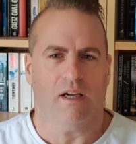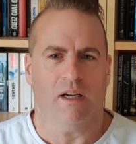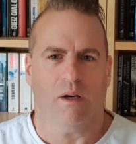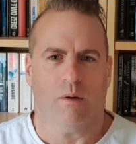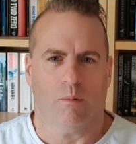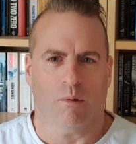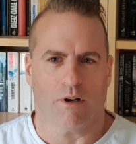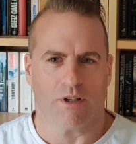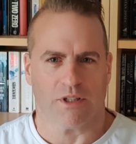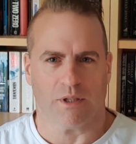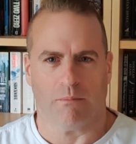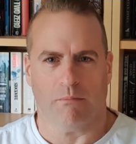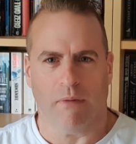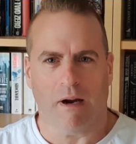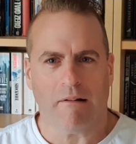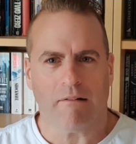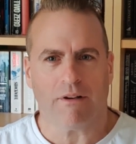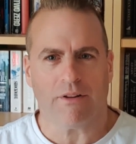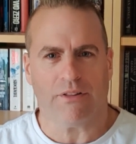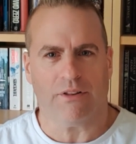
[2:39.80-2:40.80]
whereas a
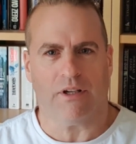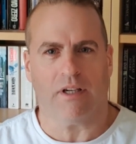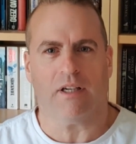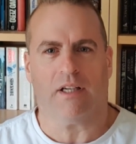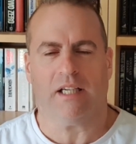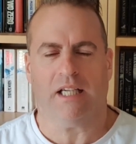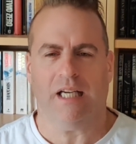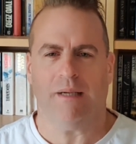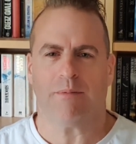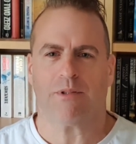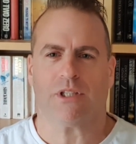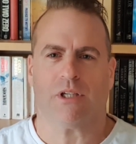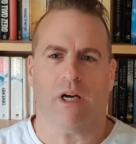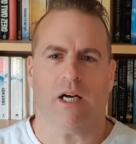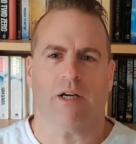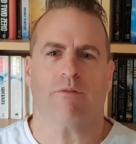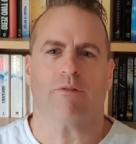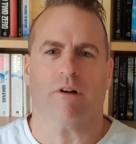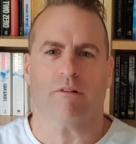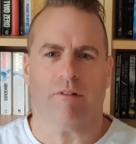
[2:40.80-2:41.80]
marathon keeps
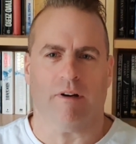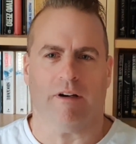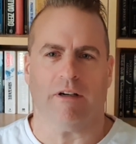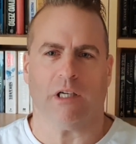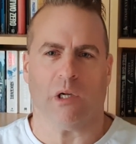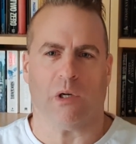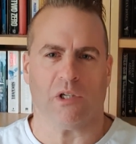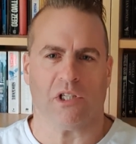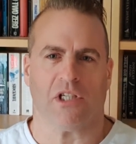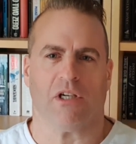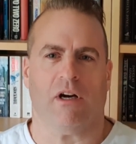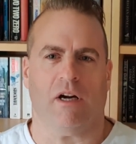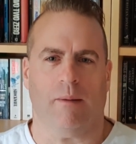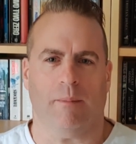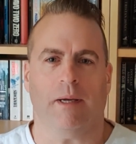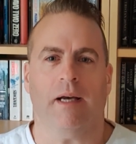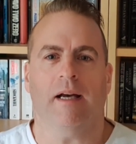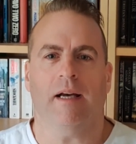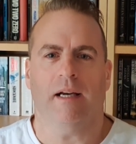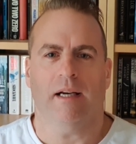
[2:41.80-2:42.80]
going for a very long
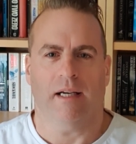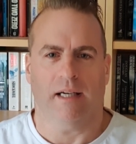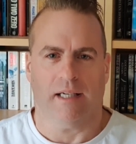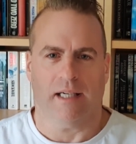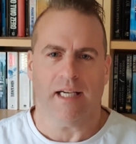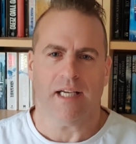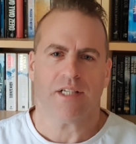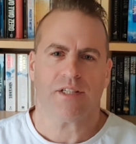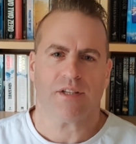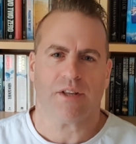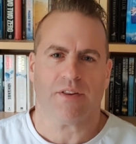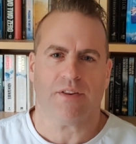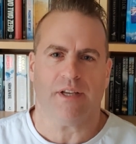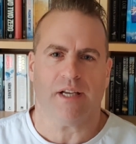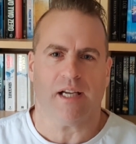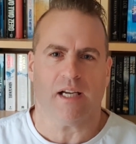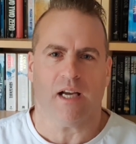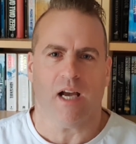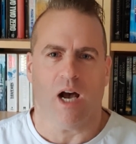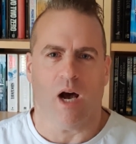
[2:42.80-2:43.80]
time. And here's the
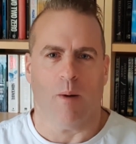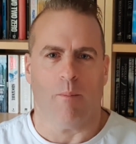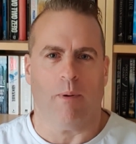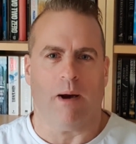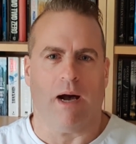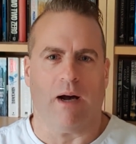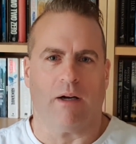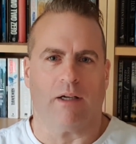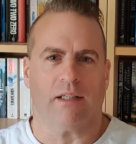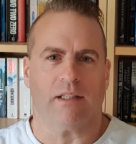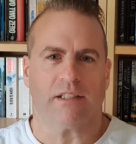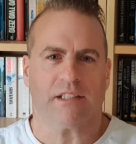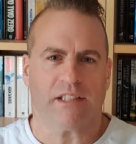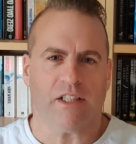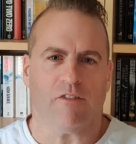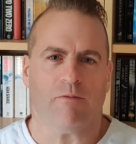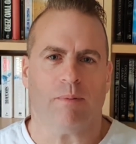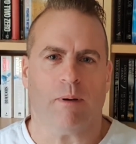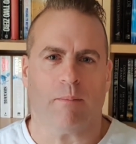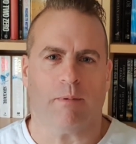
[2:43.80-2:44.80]
thing about
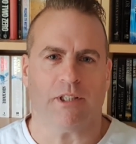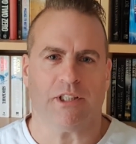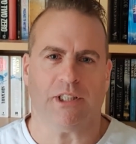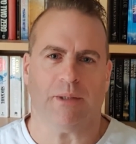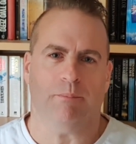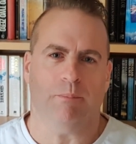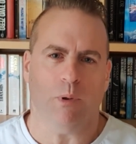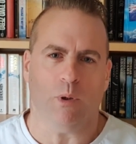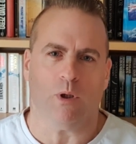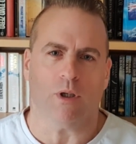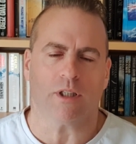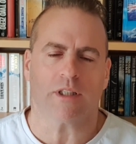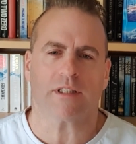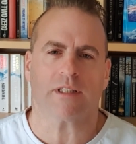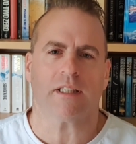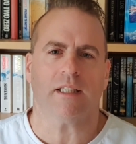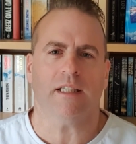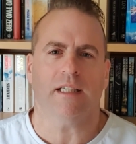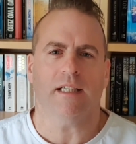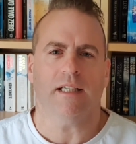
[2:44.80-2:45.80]
self-publishing
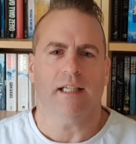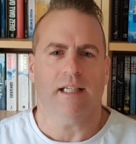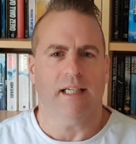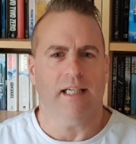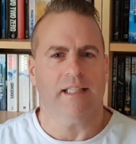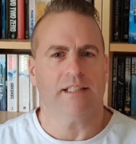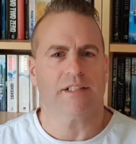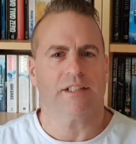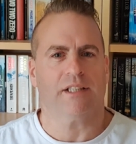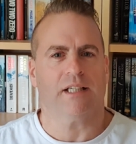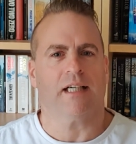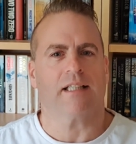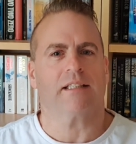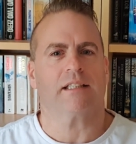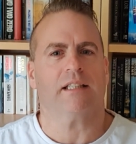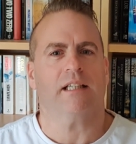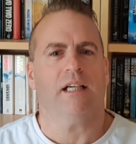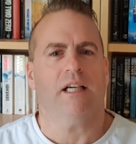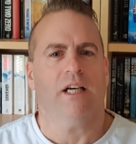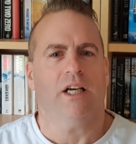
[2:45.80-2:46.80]
books, is
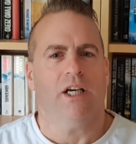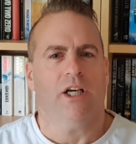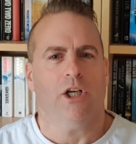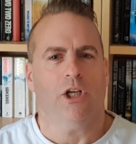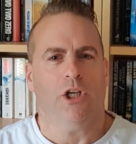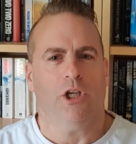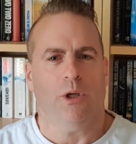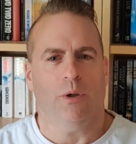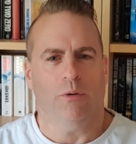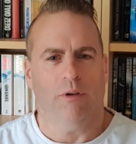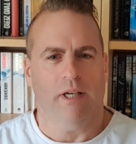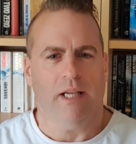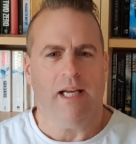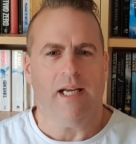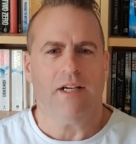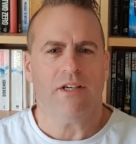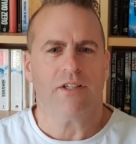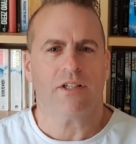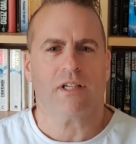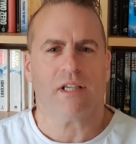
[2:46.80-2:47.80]
that you
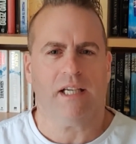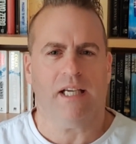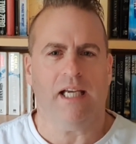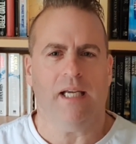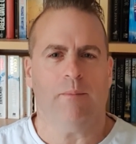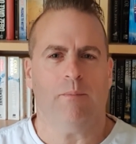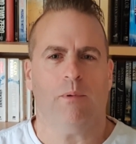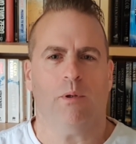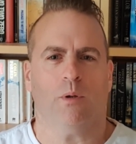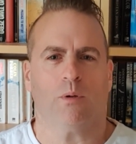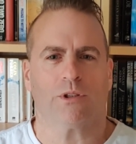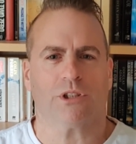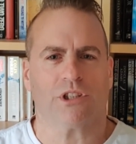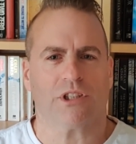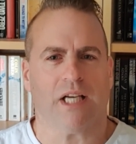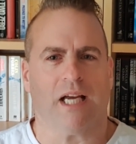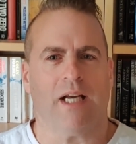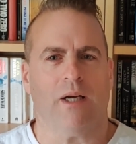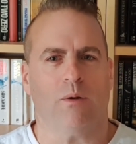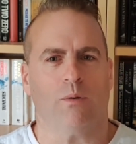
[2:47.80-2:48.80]
need to keep your
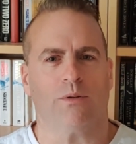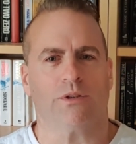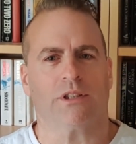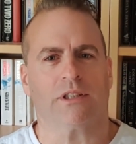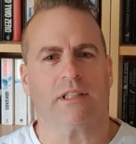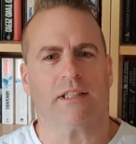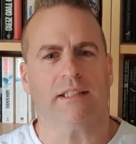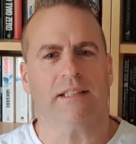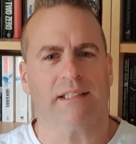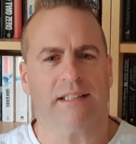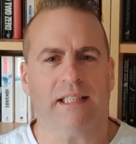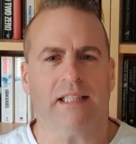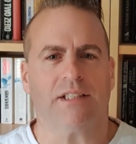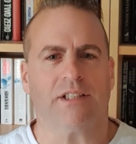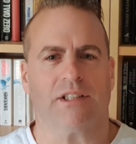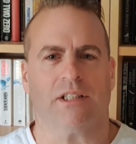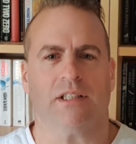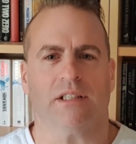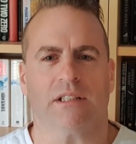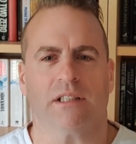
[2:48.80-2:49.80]
sales
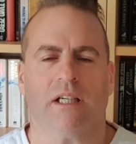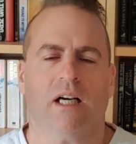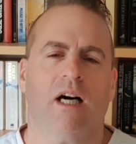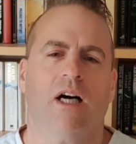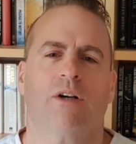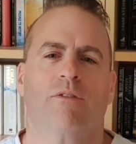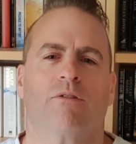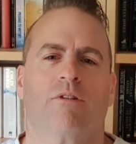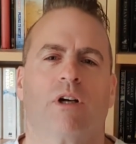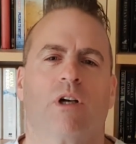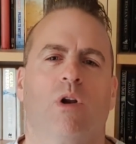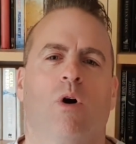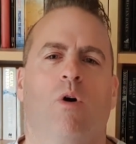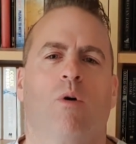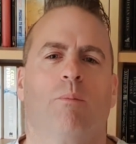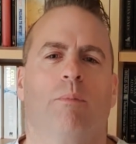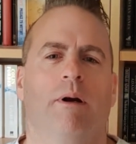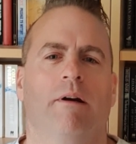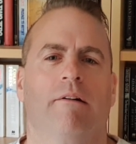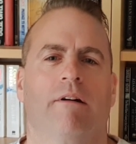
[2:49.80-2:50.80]
consistent over a
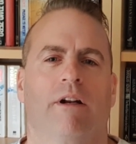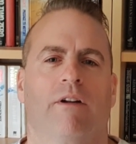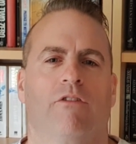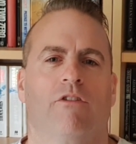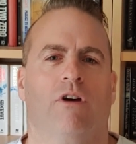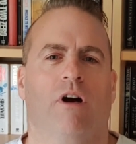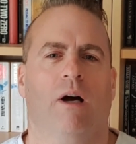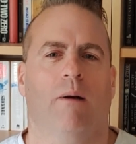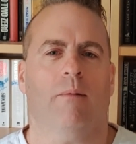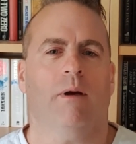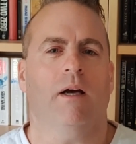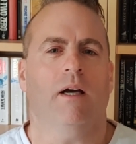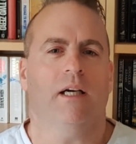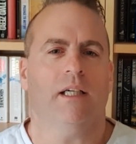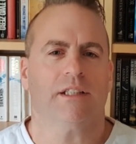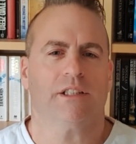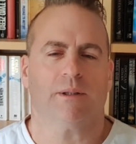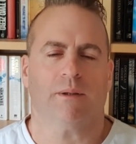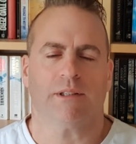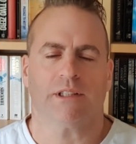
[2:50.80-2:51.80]
long period of time.
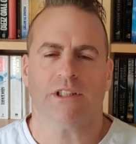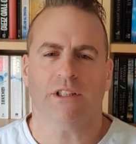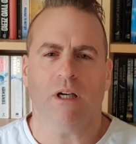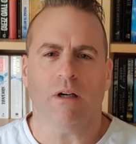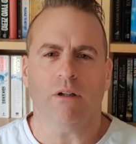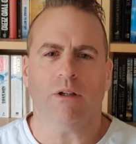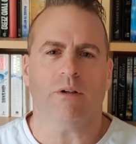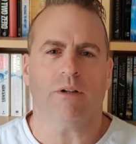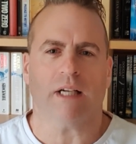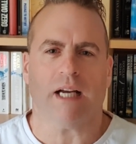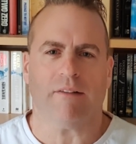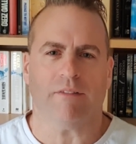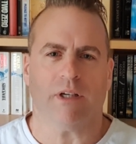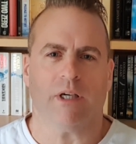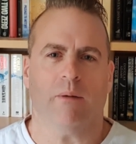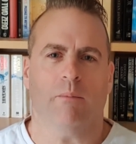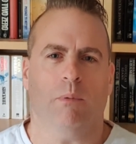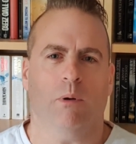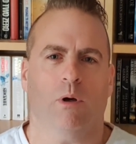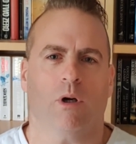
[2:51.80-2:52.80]
So it's no good having
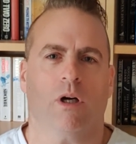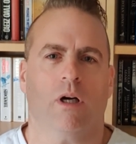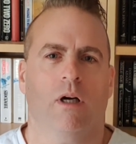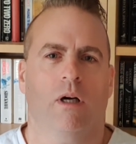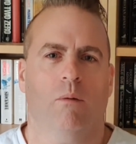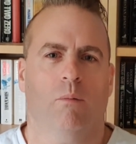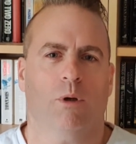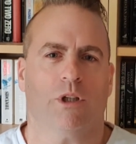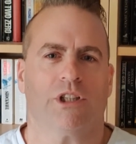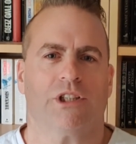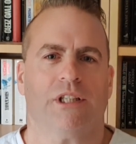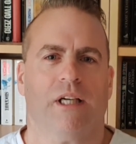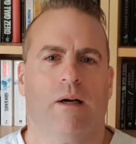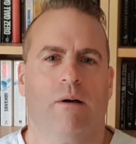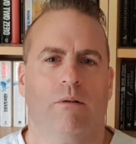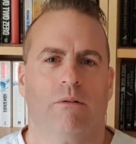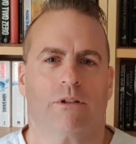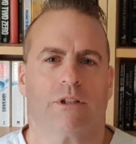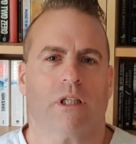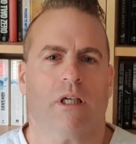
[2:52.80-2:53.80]
a book which
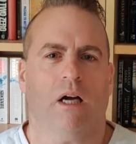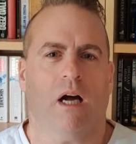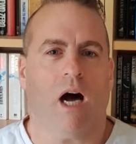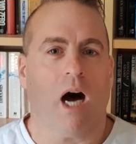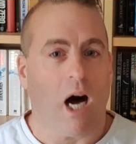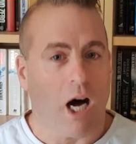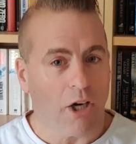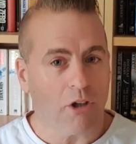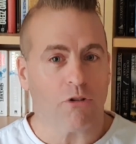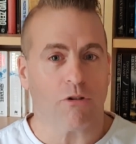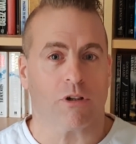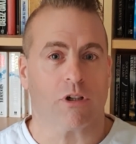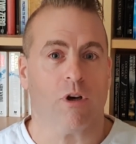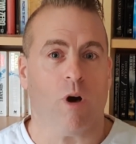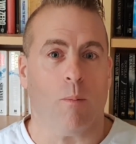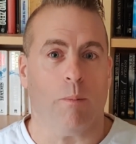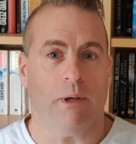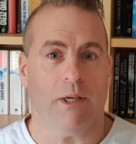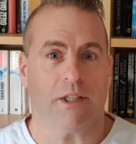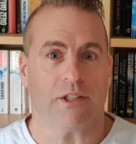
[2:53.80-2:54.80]
sells 100
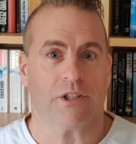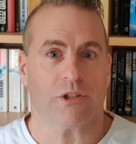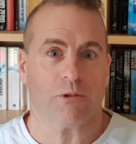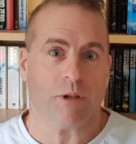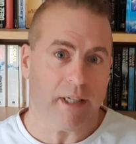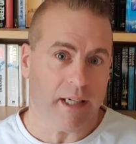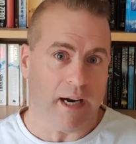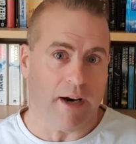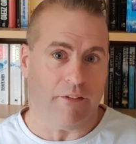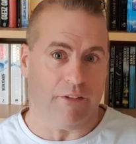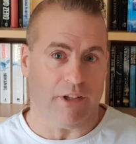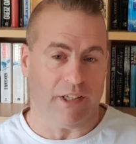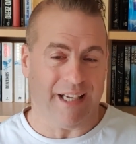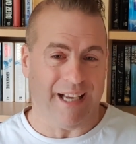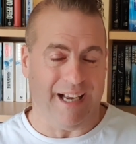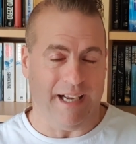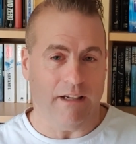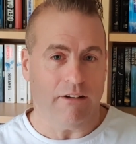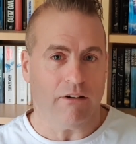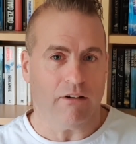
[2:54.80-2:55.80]
copies straight out of the
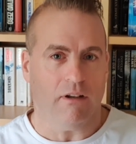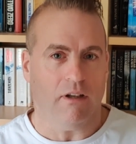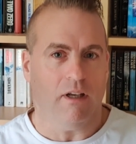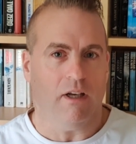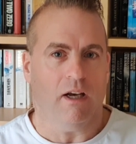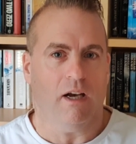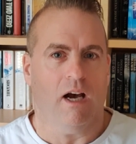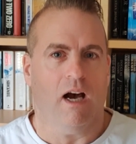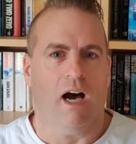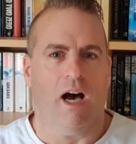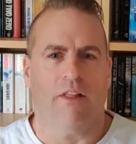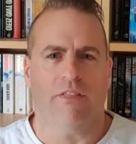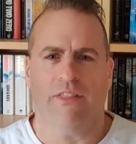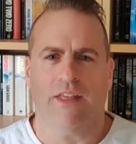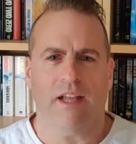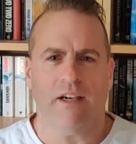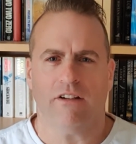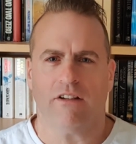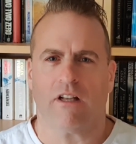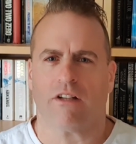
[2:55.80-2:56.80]
gate and
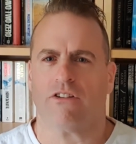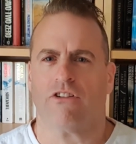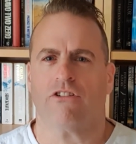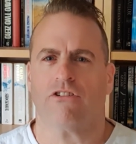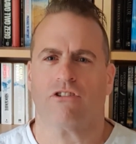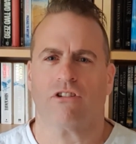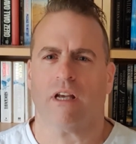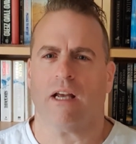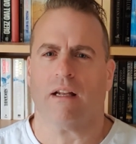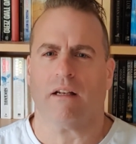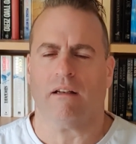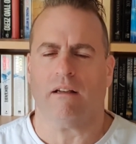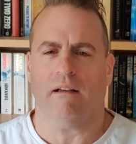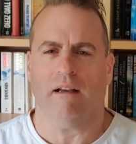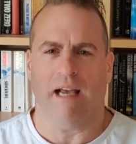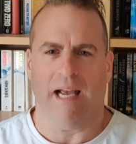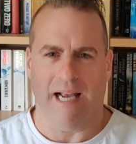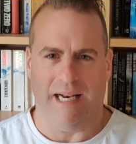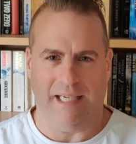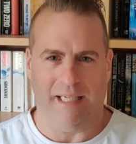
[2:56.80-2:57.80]
then doesn't sell
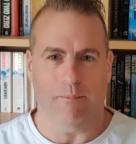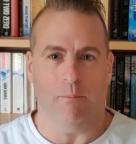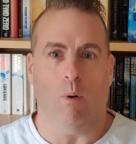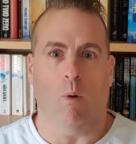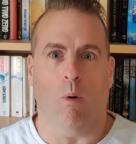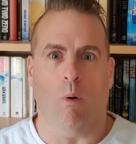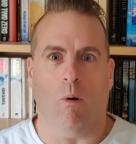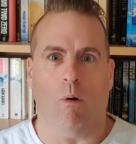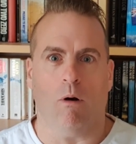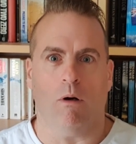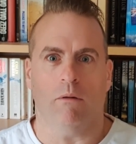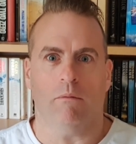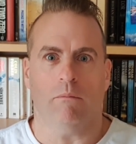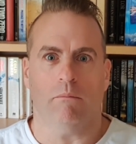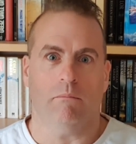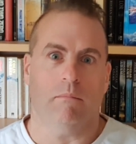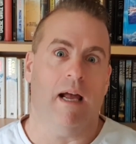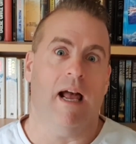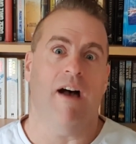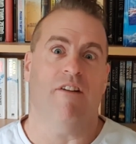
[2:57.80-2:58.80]
any more
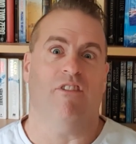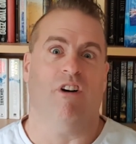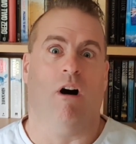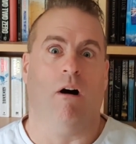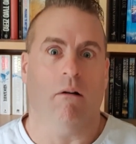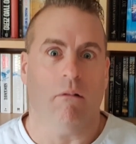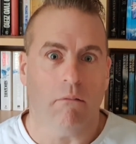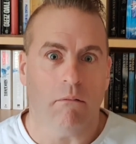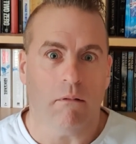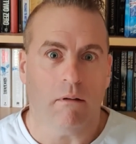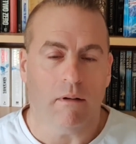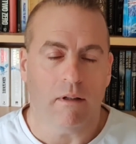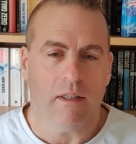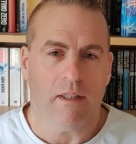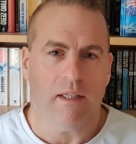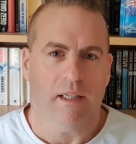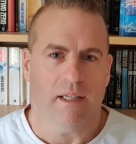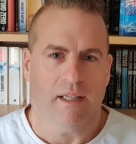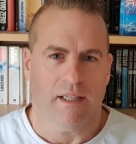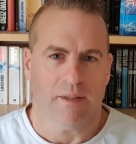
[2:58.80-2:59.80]
ever.
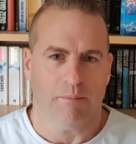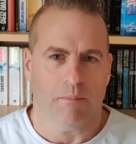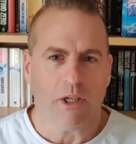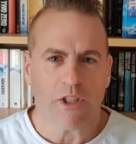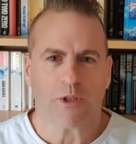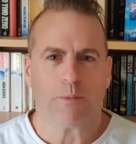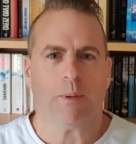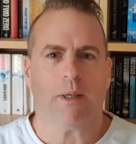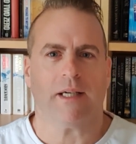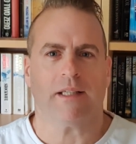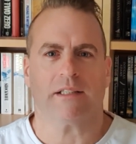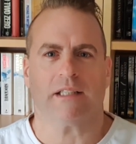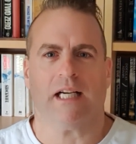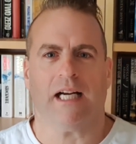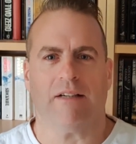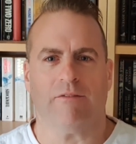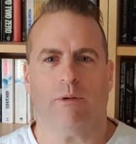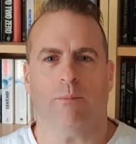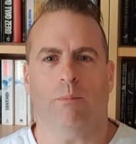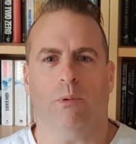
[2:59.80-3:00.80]
Much better to
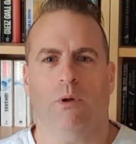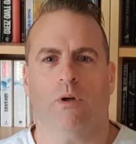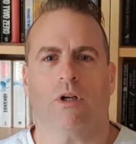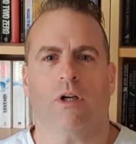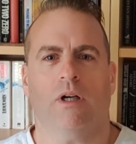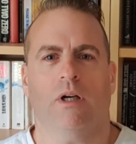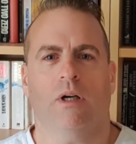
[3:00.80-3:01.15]
have a book